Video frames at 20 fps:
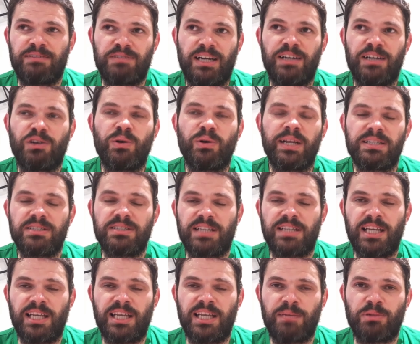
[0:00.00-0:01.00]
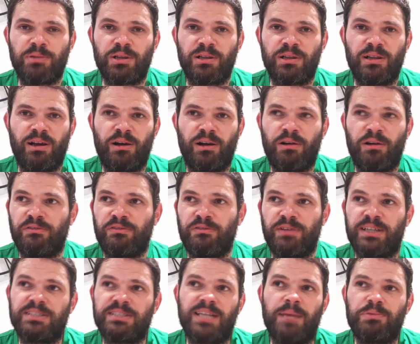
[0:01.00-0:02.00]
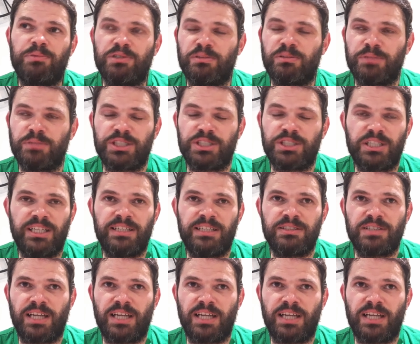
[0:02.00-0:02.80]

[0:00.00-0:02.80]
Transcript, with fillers: a, great stable of exceptional machines.